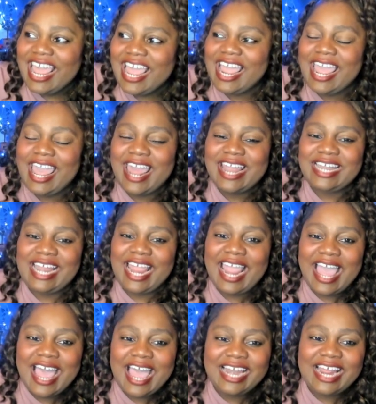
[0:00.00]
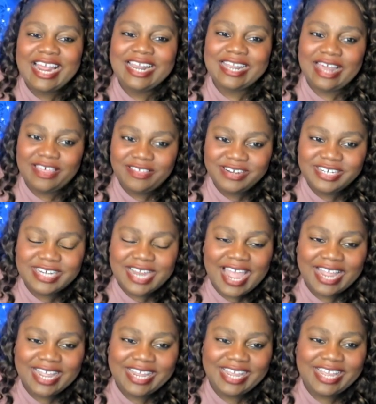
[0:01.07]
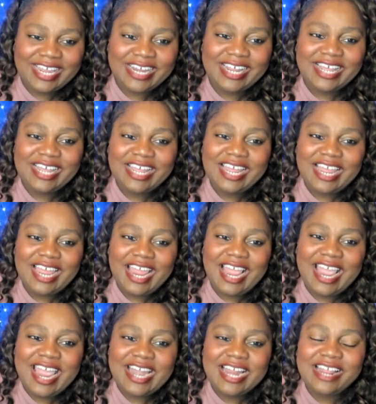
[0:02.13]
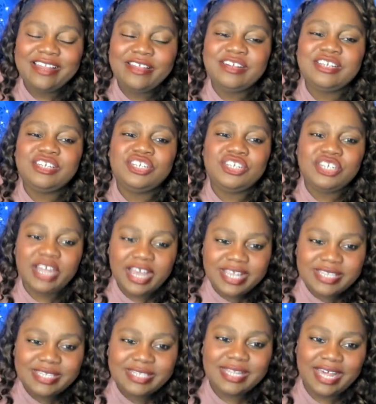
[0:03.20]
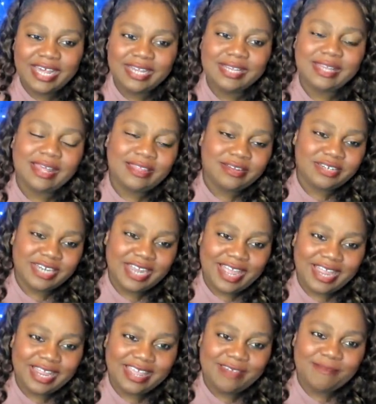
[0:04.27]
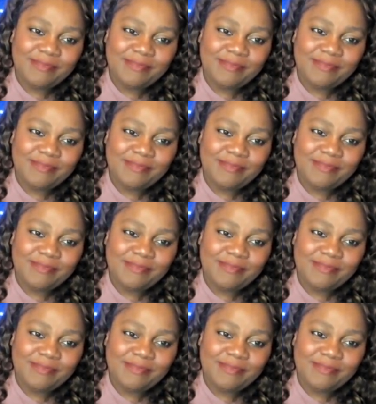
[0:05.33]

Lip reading: and they had a leather jacket and it looked just like the leather jacket